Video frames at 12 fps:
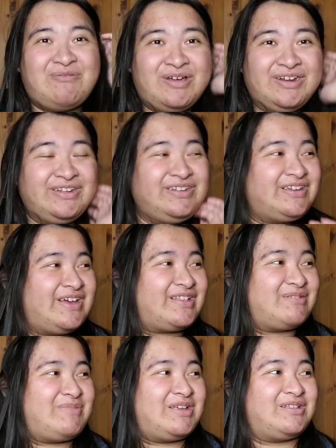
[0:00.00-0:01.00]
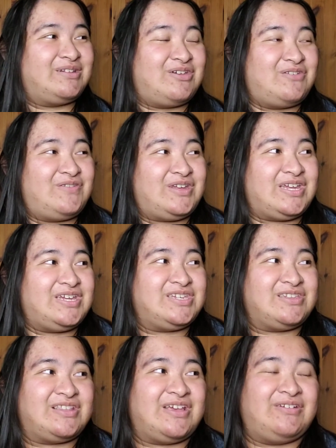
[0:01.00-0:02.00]
I wanted to customize the
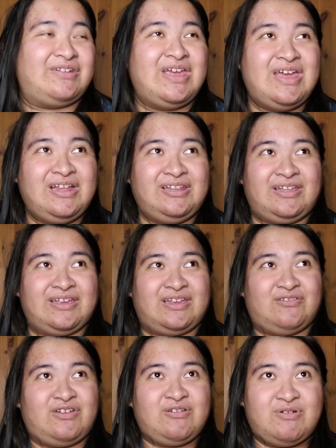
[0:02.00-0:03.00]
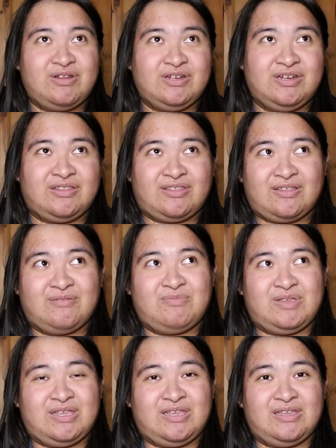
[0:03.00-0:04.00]
notification sound, like if I wanted it to
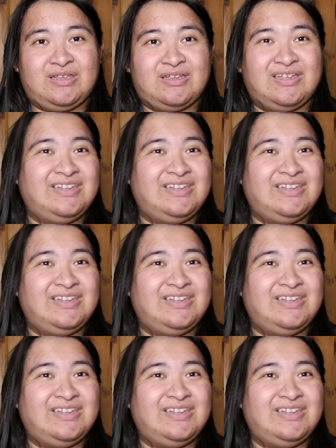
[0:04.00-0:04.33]
be